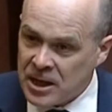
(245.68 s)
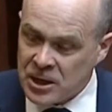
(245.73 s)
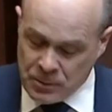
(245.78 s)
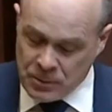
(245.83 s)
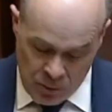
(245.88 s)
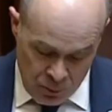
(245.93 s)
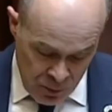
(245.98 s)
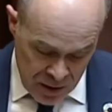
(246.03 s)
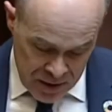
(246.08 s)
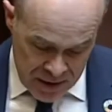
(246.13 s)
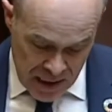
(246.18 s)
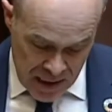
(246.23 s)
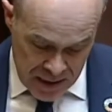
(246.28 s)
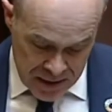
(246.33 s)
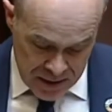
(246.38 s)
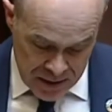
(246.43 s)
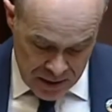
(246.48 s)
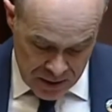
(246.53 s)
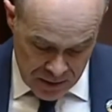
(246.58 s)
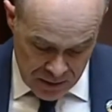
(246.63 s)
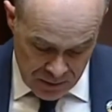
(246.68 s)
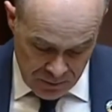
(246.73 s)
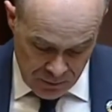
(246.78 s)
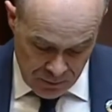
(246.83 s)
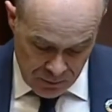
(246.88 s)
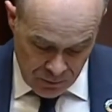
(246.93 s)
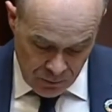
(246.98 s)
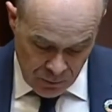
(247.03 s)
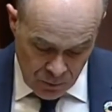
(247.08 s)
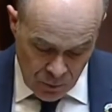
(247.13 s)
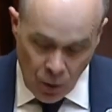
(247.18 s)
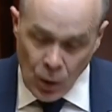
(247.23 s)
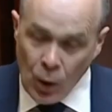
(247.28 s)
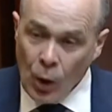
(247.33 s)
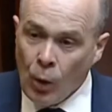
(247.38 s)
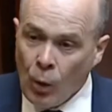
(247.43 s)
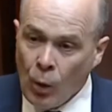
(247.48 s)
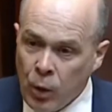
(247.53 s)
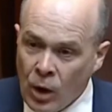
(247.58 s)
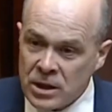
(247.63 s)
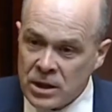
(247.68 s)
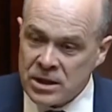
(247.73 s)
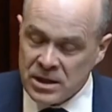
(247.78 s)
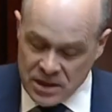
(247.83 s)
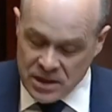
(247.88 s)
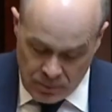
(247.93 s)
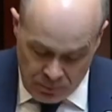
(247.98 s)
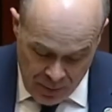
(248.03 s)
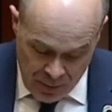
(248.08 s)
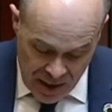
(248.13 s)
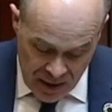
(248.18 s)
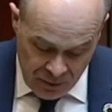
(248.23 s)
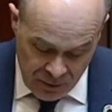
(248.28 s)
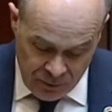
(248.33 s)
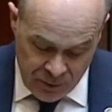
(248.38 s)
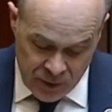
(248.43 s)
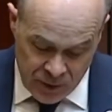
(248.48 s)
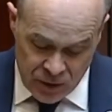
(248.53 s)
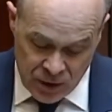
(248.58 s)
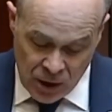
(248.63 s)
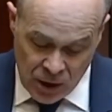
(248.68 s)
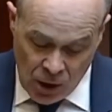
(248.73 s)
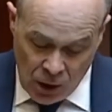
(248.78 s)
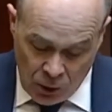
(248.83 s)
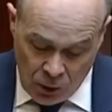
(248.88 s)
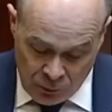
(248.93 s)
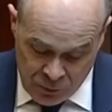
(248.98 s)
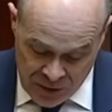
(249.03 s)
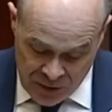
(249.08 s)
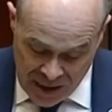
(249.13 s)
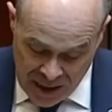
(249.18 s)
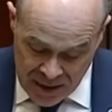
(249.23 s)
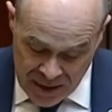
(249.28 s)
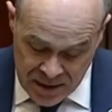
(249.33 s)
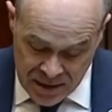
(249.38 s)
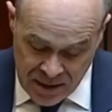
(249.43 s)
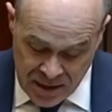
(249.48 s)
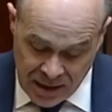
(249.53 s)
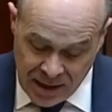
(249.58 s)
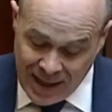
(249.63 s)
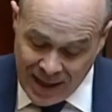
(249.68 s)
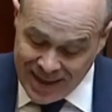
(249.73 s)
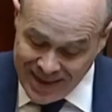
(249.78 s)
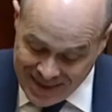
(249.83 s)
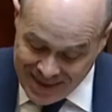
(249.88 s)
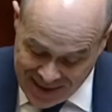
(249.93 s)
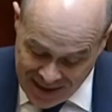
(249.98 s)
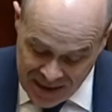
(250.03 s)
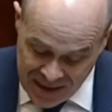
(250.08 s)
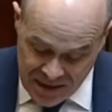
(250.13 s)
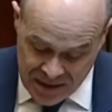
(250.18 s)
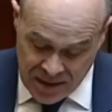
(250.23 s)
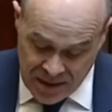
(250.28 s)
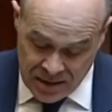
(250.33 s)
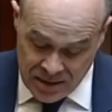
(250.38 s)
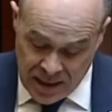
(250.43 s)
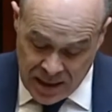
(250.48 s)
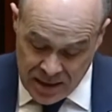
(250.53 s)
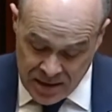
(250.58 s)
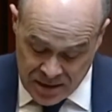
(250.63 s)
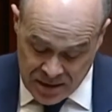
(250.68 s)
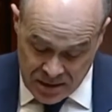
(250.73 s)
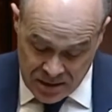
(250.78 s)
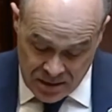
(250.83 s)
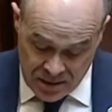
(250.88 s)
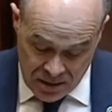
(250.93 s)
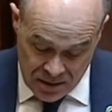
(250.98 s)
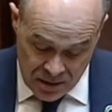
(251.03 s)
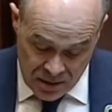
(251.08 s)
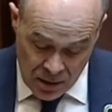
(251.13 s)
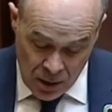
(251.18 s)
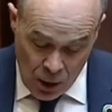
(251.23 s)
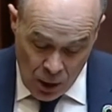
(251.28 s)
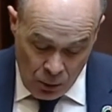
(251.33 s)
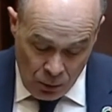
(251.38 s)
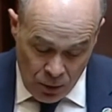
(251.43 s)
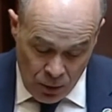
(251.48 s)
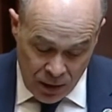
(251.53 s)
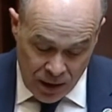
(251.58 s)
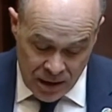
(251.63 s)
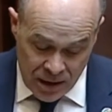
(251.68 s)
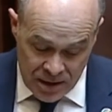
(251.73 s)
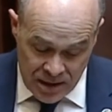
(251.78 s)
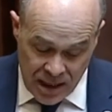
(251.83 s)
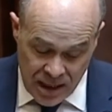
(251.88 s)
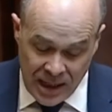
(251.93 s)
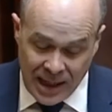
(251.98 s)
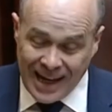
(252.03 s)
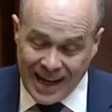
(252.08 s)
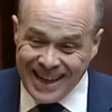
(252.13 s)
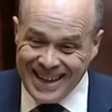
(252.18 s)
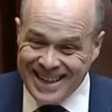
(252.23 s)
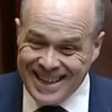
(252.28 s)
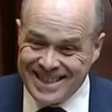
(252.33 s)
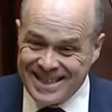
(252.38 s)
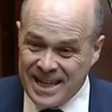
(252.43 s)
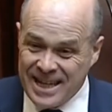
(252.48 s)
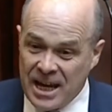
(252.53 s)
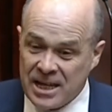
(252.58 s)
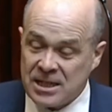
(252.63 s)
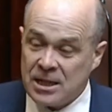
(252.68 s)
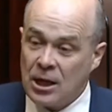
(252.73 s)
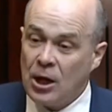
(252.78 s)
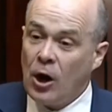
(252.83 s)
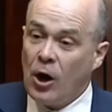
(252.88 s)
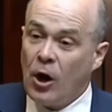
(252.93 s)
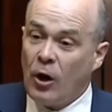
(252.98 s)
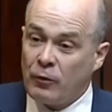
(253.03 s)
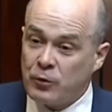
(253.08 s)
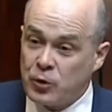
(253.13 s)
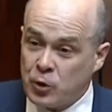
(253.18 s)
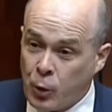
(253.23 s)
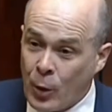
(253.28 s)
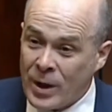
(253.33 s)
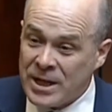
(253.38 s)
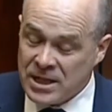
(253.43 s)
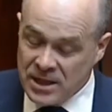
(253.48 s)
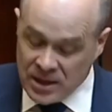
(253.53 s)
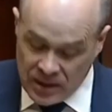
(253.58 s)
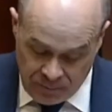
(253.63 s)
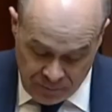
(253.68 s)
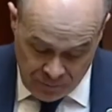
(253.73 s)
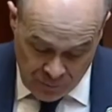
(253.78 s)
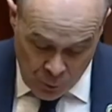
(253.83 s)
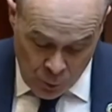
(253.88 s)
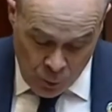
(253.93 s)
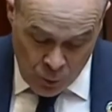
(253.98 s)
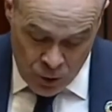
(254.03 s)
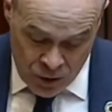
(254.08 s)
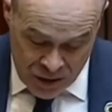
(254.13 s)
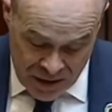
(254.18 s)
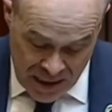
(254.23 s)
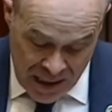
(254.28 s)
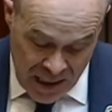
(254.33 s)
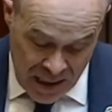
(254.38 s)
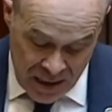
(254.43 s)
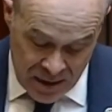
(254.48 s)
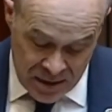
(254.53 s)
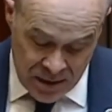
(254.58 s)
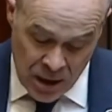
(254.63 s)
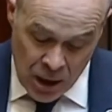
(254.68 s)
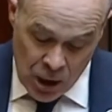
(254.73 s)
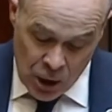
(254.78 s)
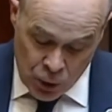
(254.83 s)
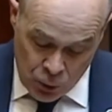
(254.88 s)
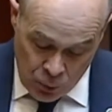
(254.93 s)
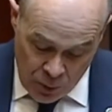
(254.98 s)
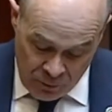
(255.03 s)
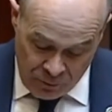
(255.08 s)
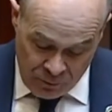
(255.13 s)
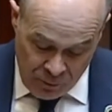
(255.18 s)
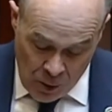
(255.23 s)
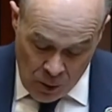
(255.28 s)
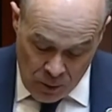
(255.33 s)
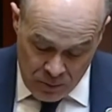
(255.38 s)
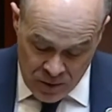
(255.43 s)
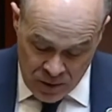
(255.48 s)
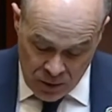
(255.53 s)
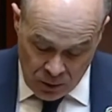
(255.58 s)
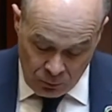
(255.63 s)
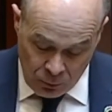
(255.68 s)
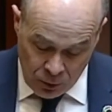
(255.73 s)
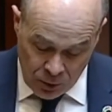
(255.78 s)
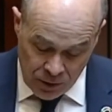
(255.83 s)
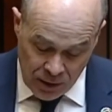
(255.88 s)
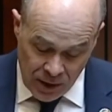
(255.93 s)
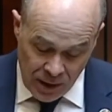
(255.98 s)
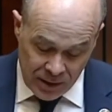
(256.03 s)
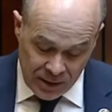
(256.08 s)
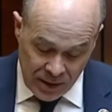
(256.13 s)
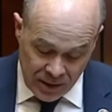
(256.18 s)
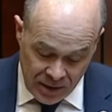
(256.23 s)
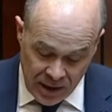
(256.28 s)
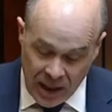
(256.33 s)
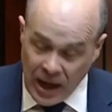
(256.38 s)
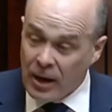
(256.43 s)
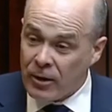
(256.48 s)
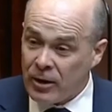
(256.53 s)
to be retested. What is the benefit of testing in these instances, where it can take in excess of 24 days to inform someone that they are